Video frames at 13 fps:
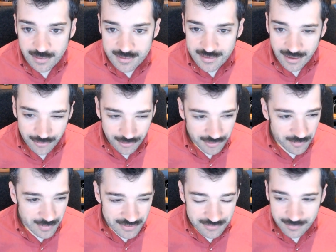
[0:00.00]
It's not really
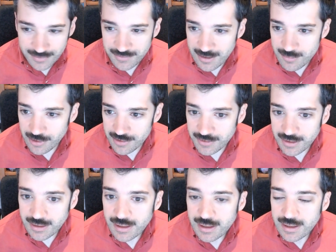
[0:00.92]
the best example, is
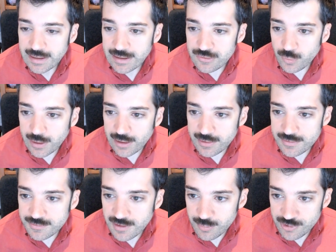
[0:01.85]
it?
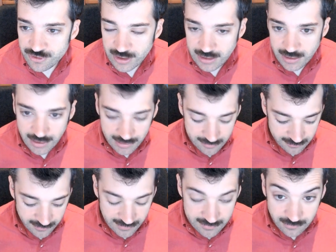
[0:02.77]
Israeli submachine
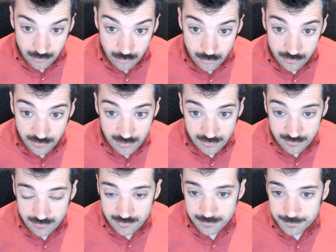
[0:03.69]
guns, that's
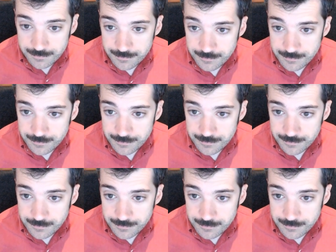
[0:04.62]
Uzis.